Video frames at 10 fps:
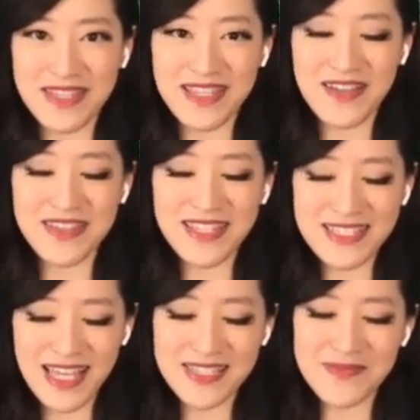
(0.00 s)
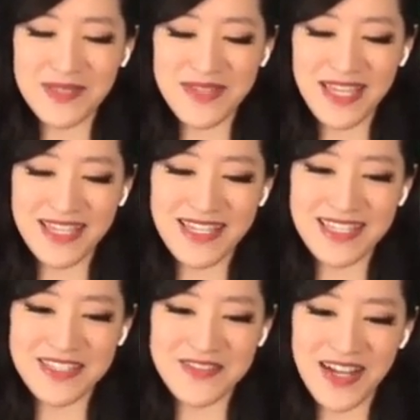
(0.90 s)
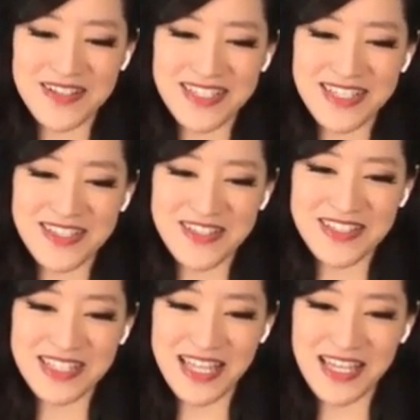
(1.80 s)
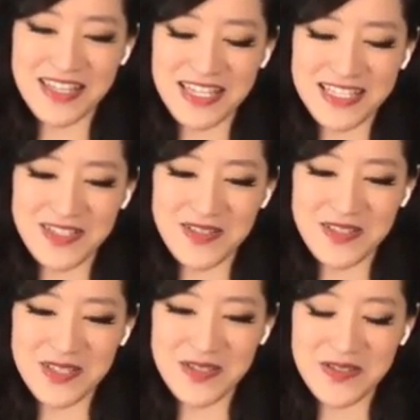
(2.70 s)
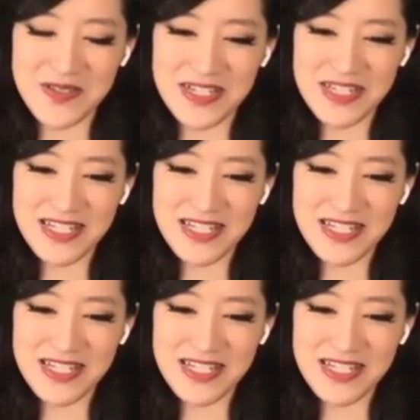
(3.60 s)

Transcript: Now, this has been making its round in the news lately due to